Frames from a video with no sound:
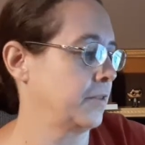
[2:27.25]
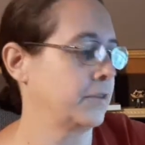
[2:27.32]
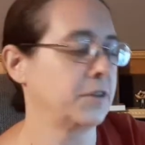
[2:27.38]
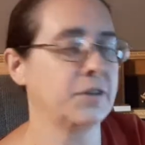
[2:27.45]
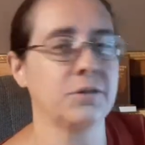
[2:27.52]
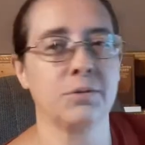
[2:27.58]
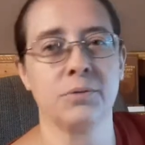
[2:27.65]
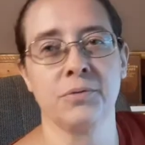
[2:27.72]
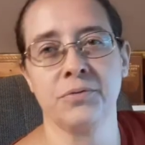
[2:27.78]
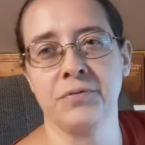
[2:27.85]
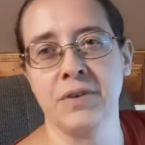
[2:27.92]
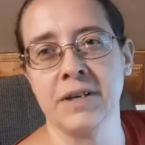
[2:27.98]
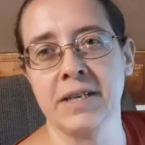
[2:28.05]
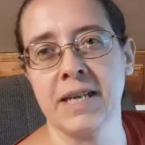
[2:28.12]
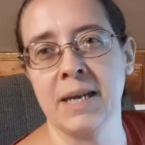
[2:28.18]
little
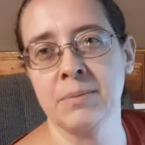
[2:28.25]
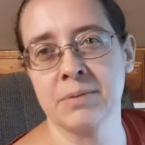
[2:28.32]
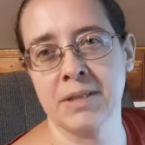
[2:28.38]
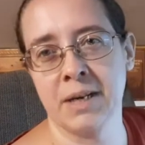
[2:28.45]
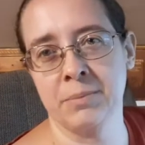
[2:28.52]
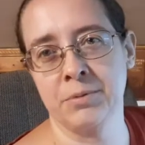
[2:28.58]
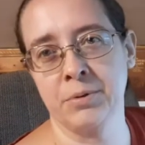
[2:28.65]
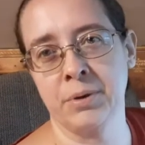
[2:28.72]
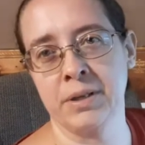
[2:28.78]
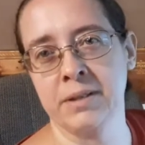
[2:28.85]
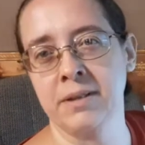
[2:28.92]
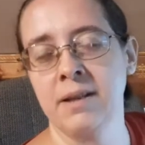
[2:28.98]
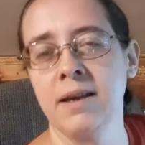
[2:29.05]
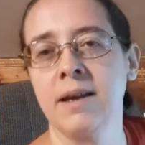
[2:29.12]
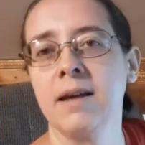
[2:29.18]
fun games that I'm
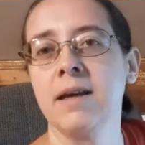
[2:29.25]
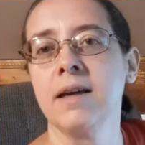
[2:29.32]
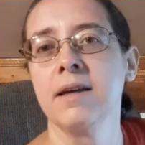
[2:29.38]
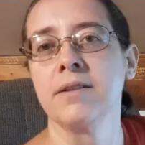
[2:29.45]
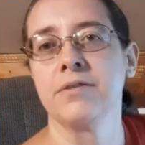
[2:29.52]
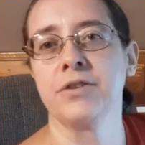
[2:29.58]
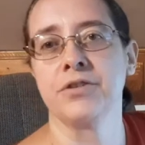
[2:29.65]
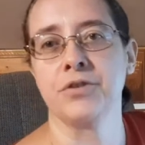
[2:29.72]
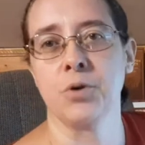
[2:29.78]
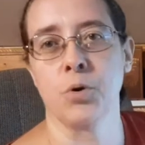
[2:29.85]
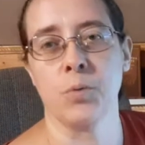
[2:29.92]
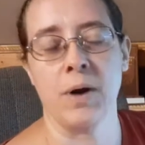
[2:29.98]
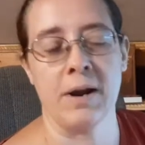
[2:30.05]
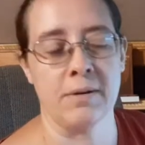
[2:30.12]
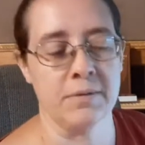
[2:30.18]
doing this go
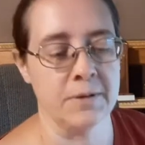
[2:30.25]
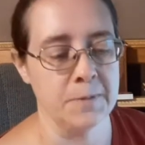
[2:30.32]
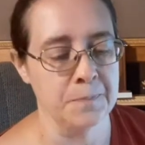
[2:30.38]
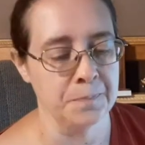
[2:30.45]
around.